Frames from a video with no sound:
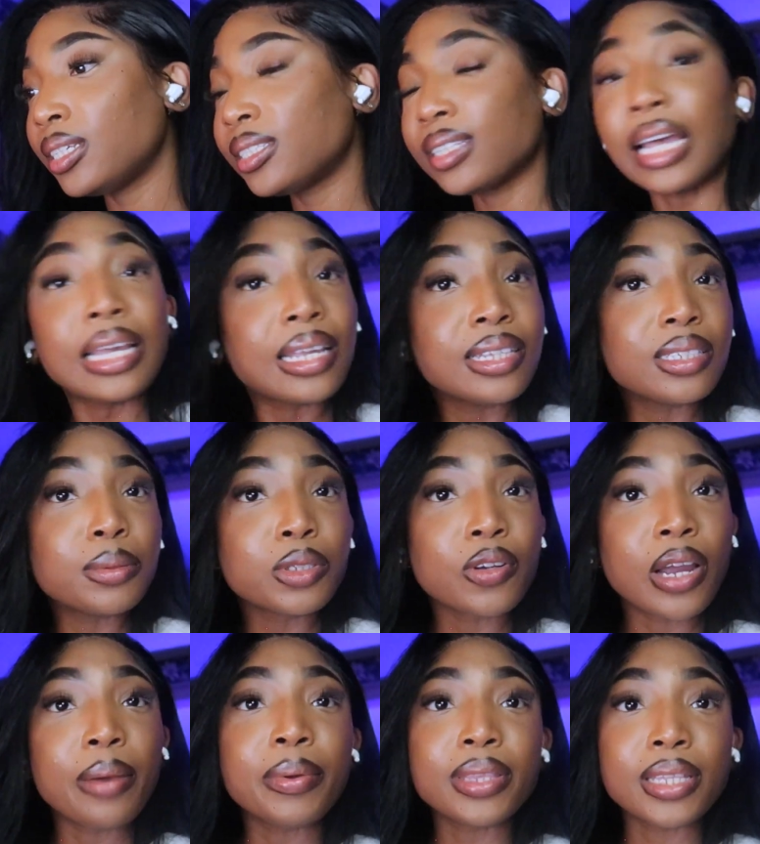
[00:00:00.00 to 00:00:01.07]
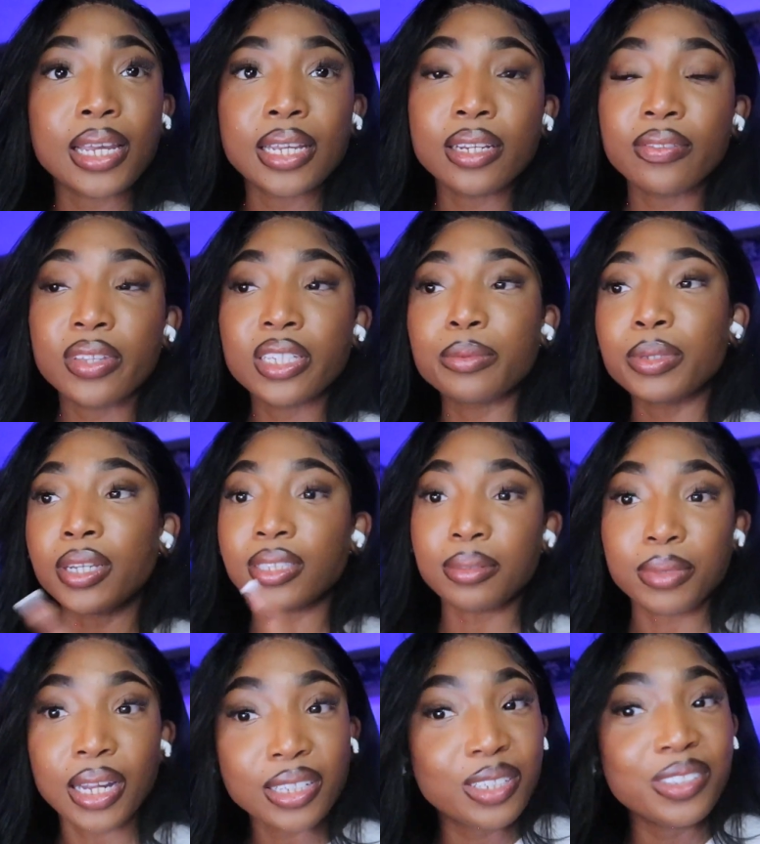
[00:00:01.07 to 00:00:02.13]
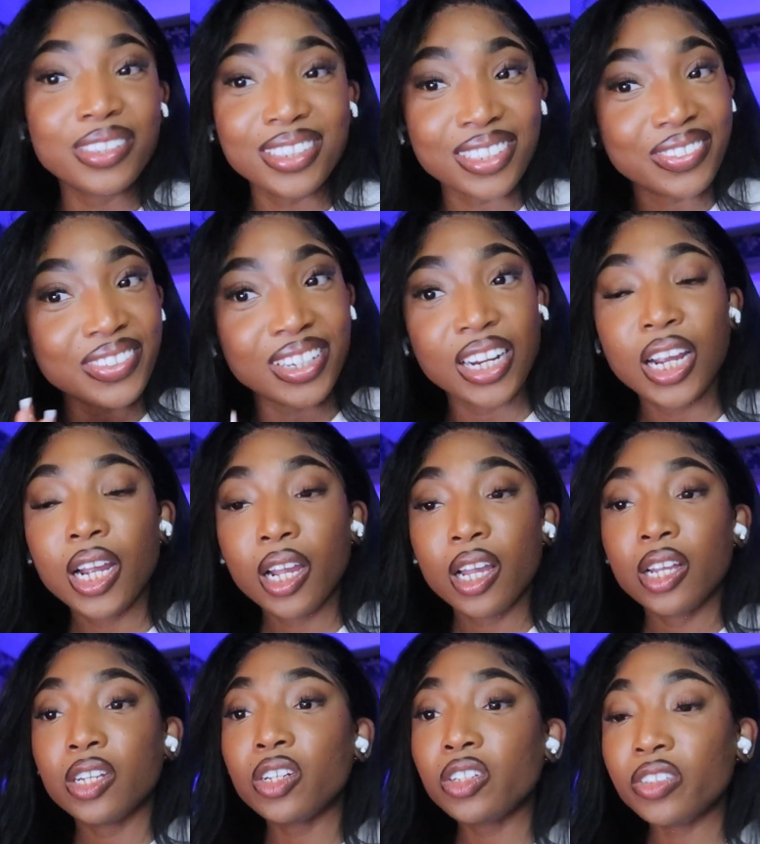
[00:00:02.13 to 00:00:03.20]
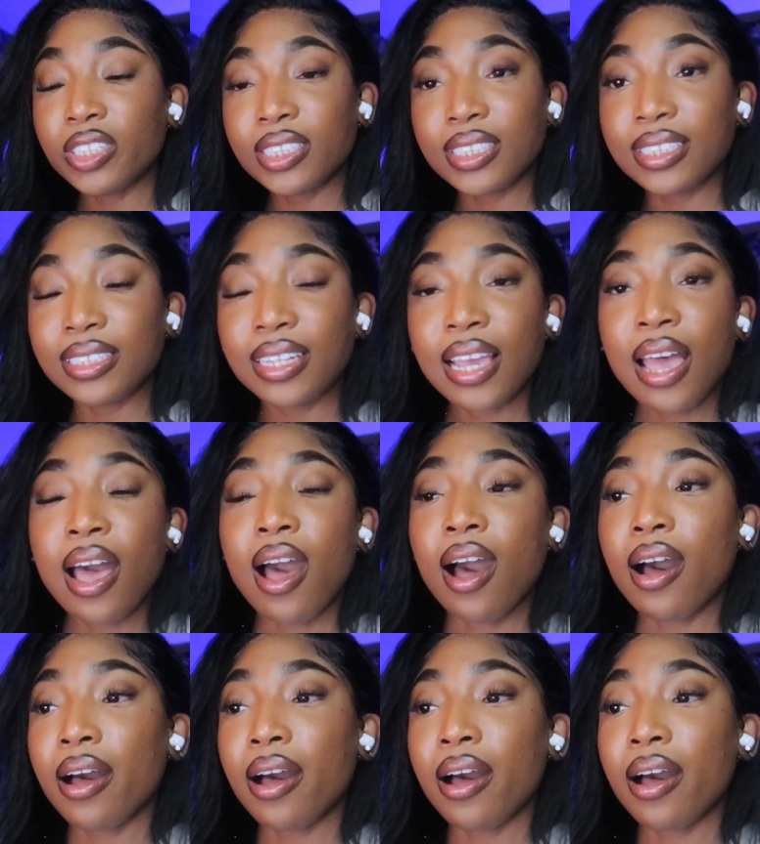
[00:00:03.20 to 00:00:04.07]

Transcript: please like and subscribe at the end of this because I'm not doing this for no reason.